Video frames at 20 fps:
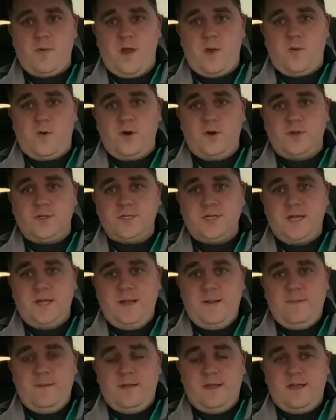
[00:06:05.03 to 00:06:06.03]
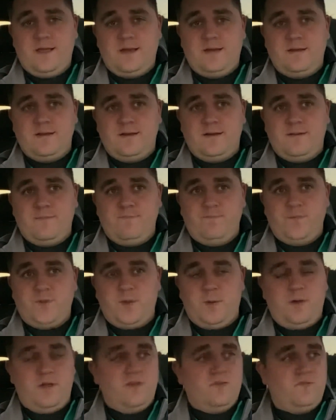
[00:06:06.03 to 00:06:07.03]
words, and
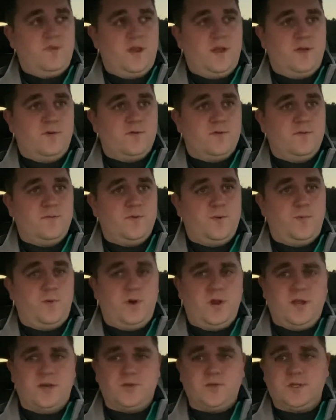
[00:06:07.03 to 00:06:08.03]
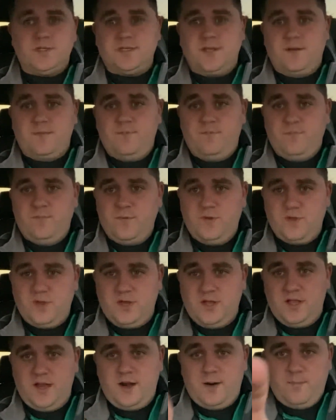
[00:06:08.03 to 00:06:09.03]
some of his videos. They're pretty interesting.
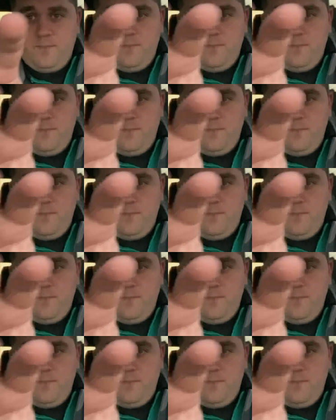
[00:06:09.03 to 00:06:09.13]
See you later.